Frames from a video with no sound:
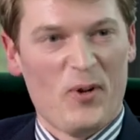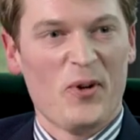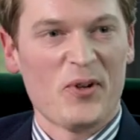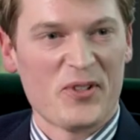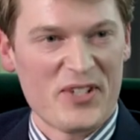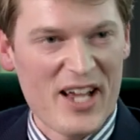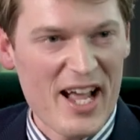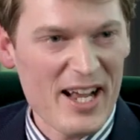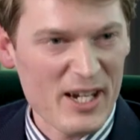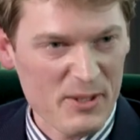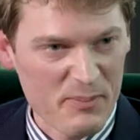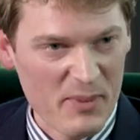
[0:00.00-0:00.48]
they're
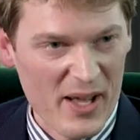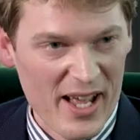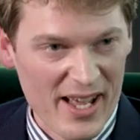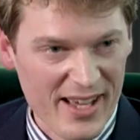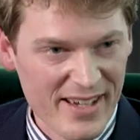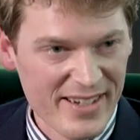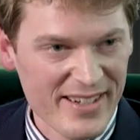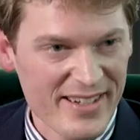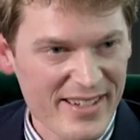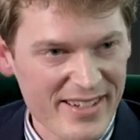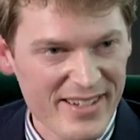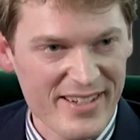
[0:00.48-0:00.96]
all
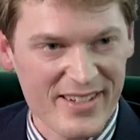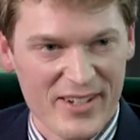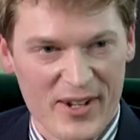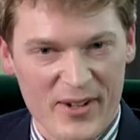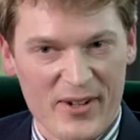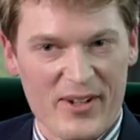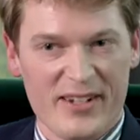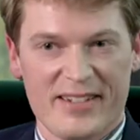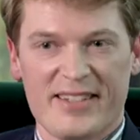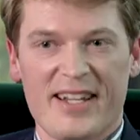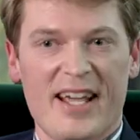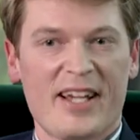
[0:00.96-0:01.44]
taxpayers. Yeah.
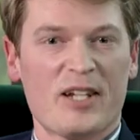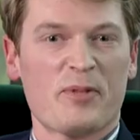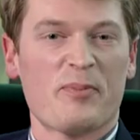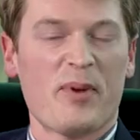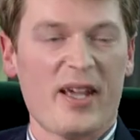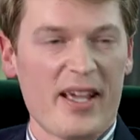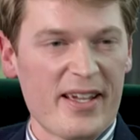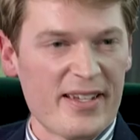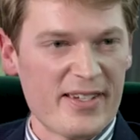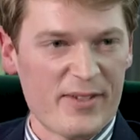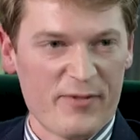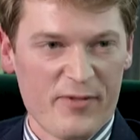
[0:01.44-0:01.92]
So a
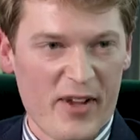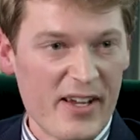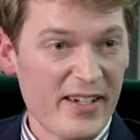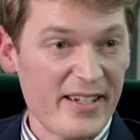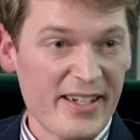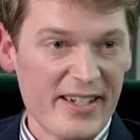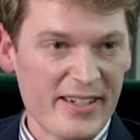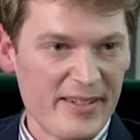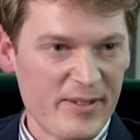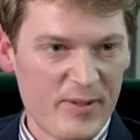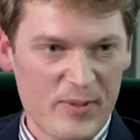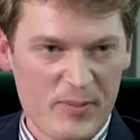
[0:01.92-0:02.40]
taxpayer's
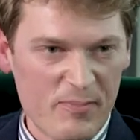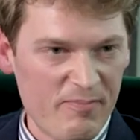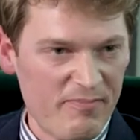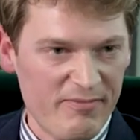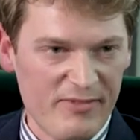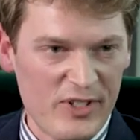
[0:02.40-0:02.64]
funding,